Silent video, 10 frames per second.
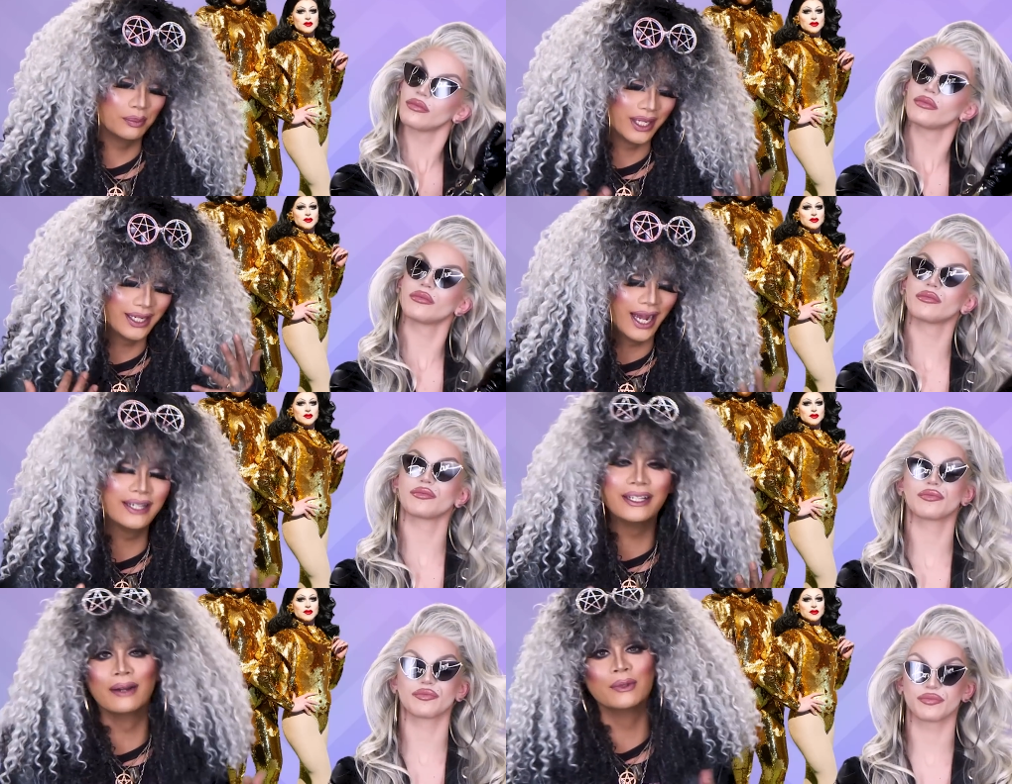Speaker 1: But
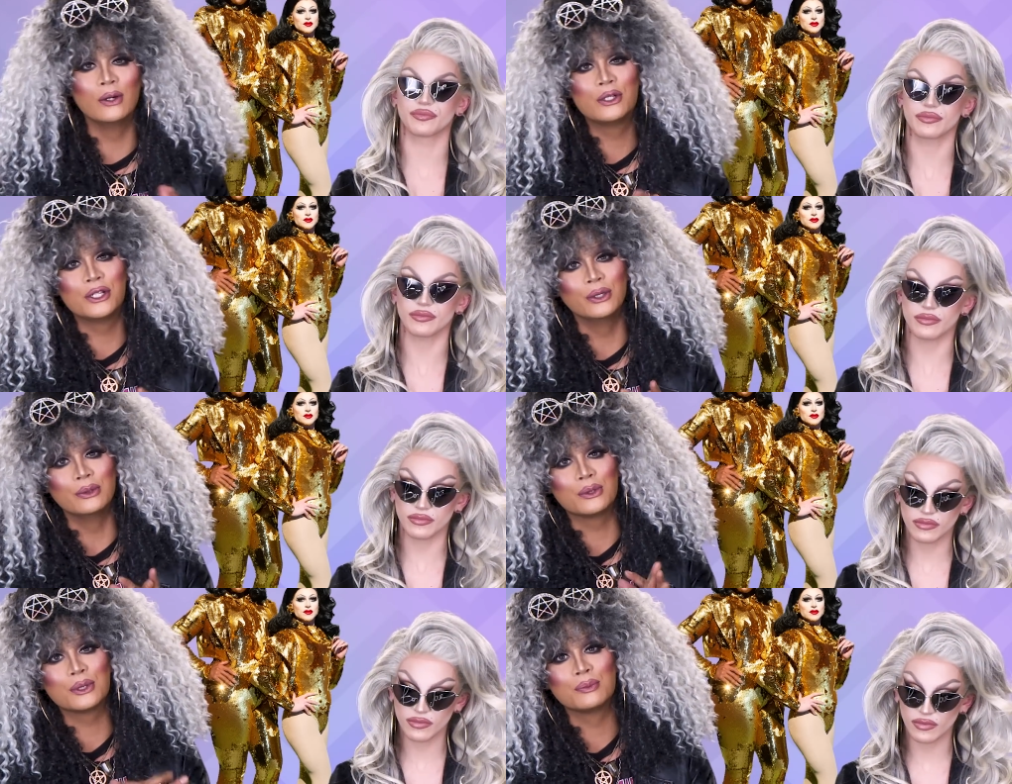goddamn those
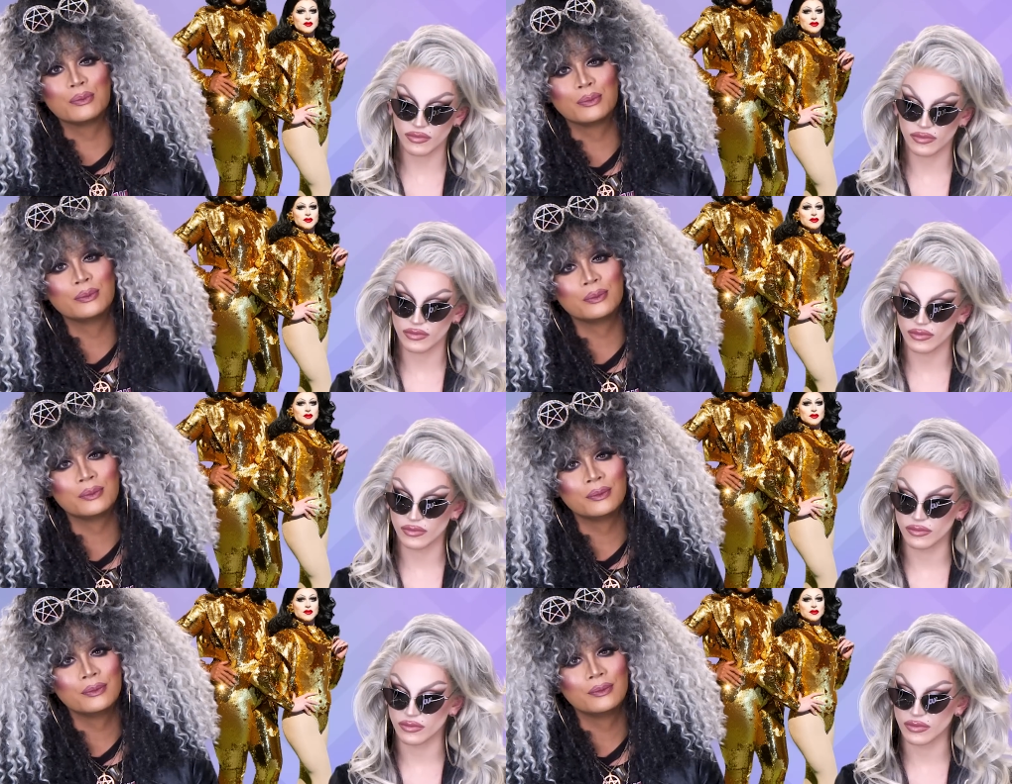shoes.
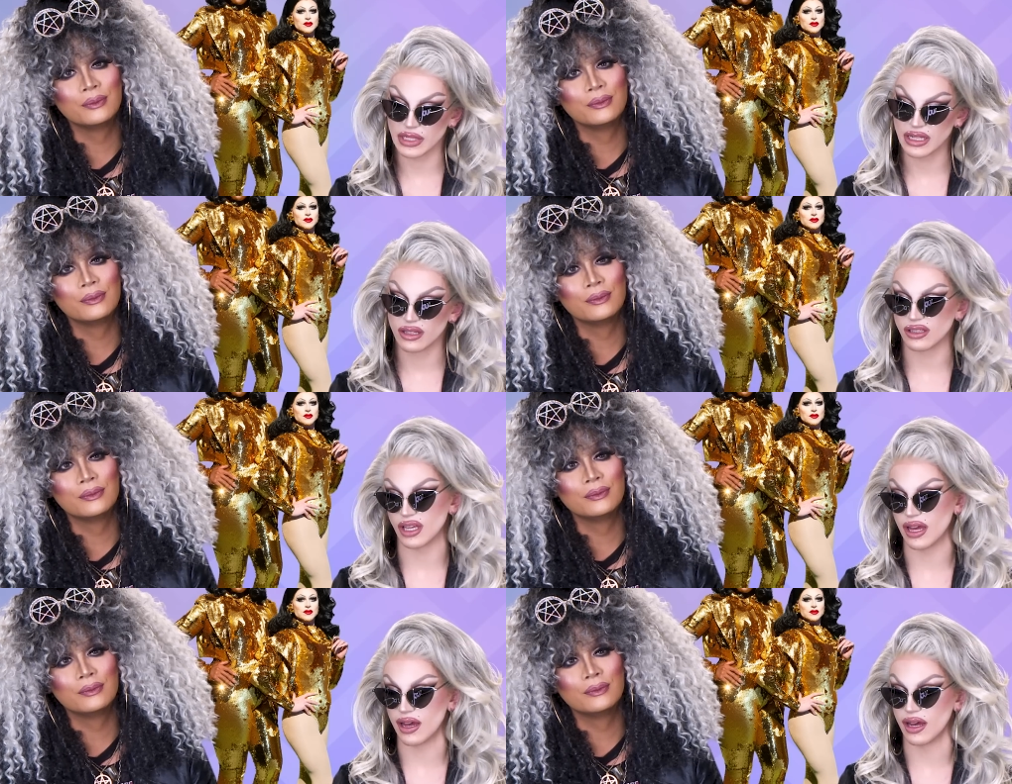
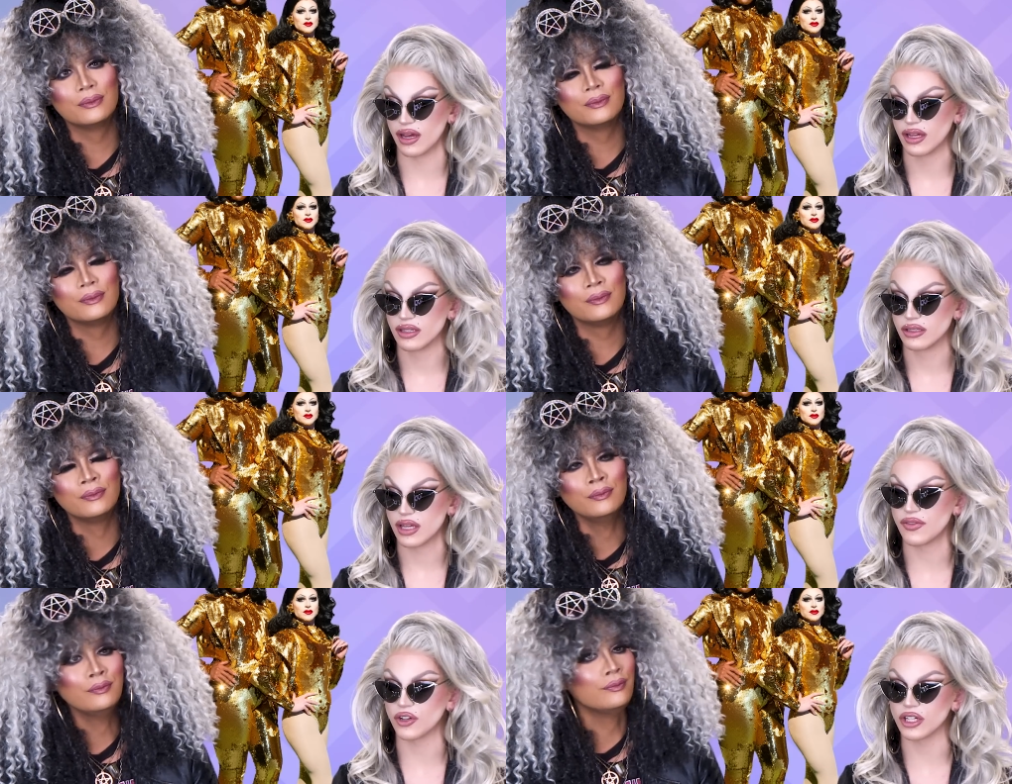
Speaker 2: Yeah,
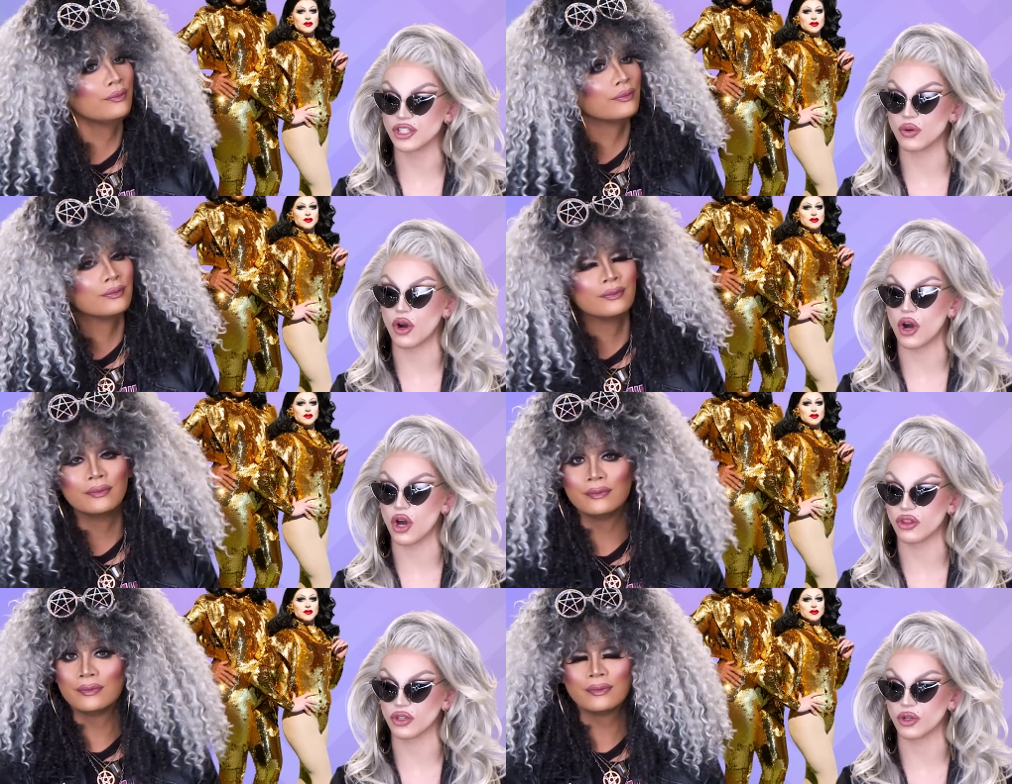if you're gonna do
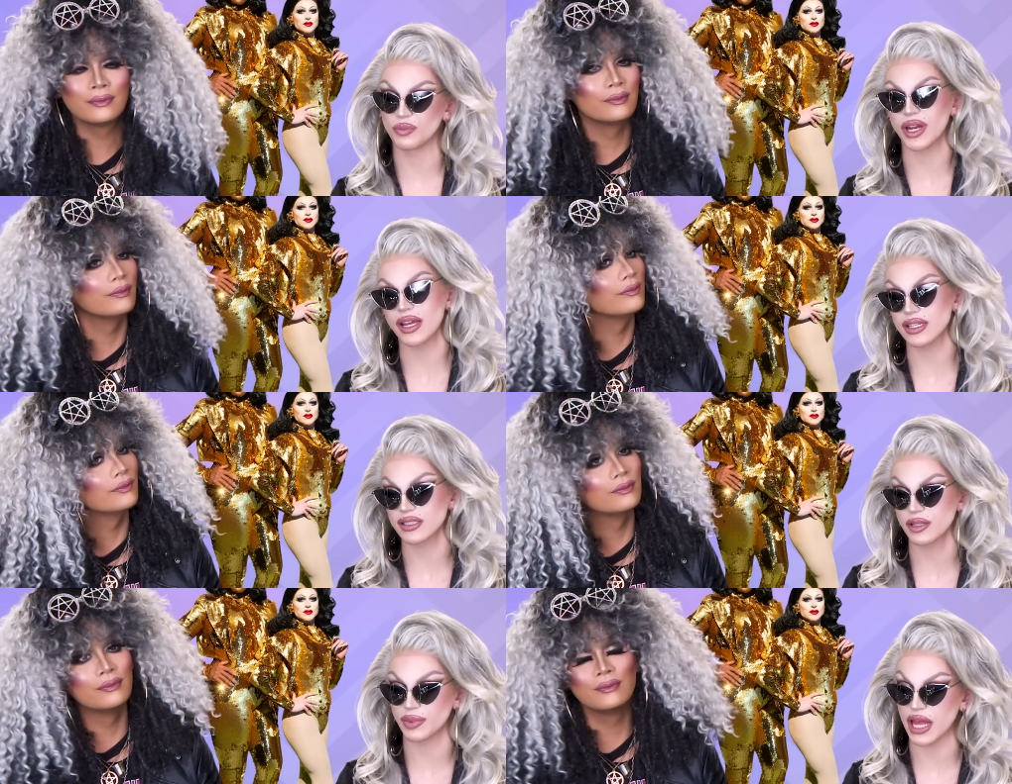all the gold, but I guess
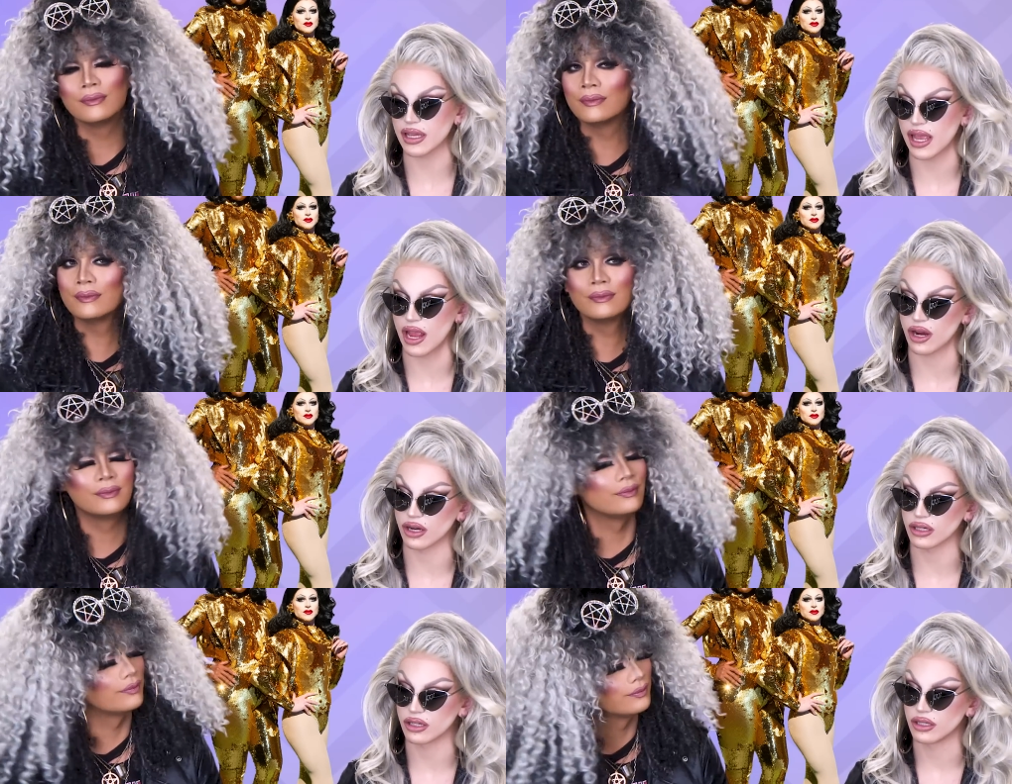the black
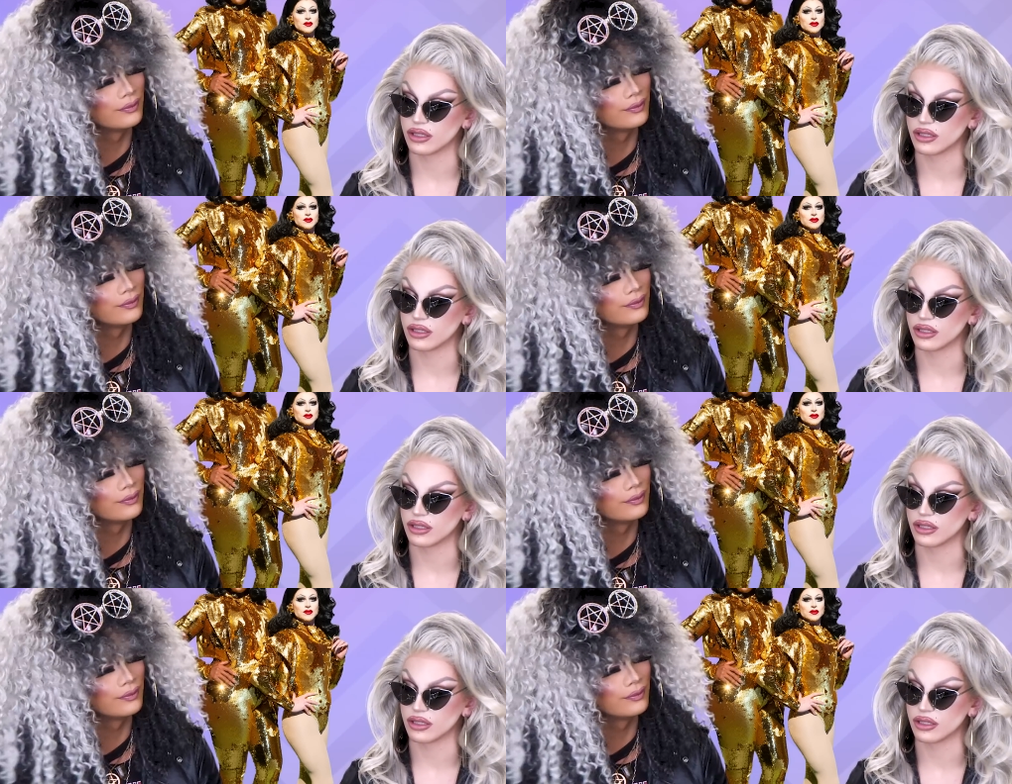hair.